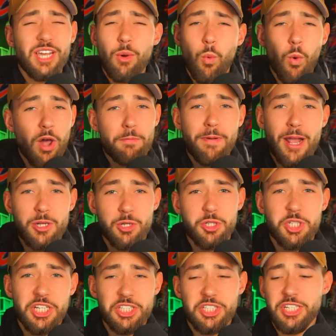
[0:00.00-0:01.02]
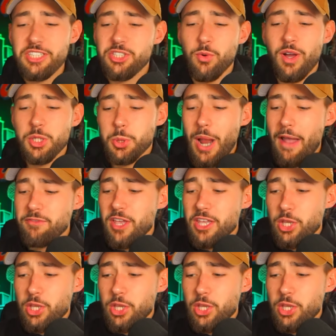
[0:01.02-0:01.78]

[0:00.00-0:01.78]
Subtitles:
a one-pager cheat sheet, so on draft day,